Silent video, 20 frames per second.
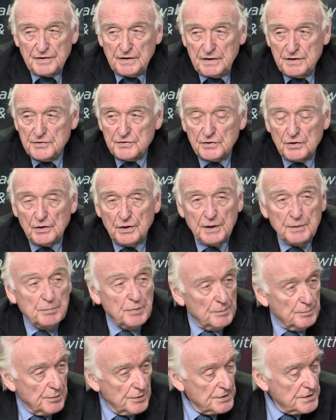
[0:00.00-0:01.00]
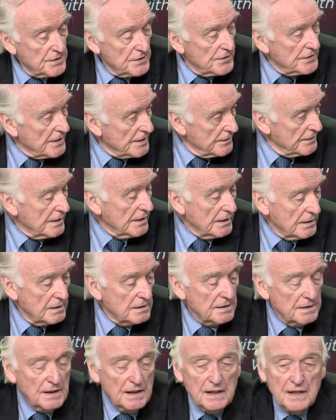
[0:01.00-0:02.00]
historic proportions. I
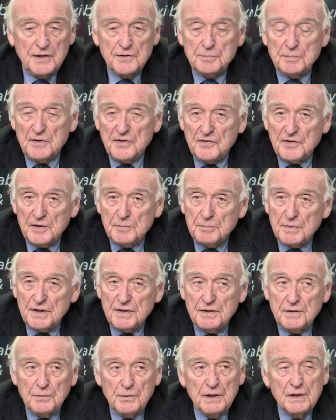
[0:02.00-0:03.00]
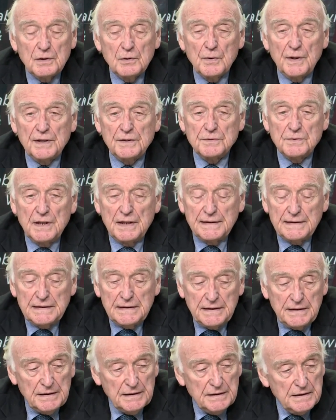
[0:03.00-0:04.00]
think that has been said by the UN quite
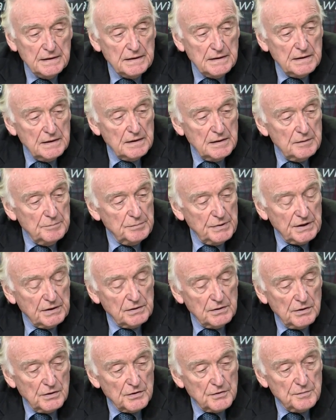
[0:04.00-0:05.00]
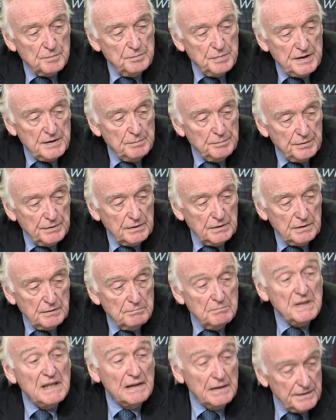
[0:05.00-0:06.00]
rightly, because people,
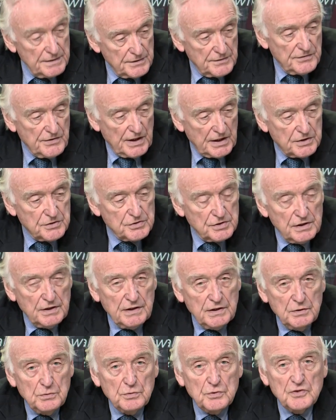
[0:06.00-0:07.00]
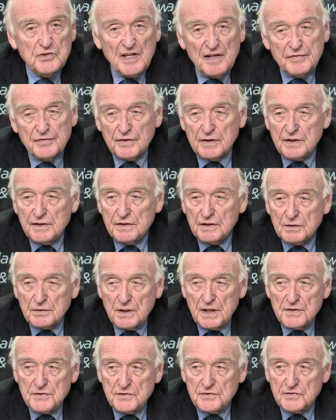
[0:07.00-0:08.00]
millions actually, who suffer in the
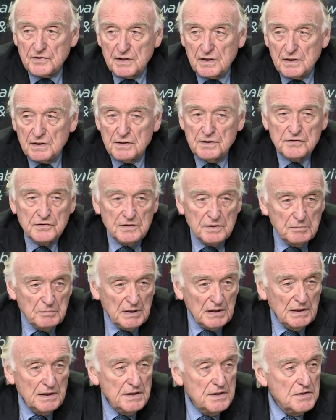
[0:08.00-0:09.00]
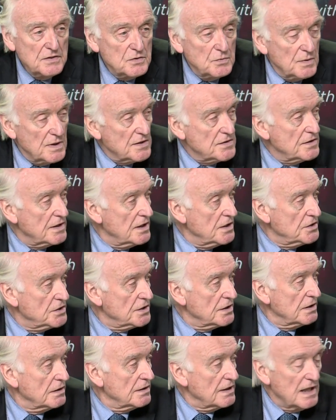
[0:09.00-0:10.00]
crisis areas in the Middle East, West
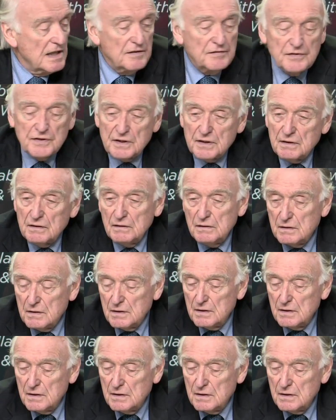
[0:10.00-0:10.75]
Asia, and Africa,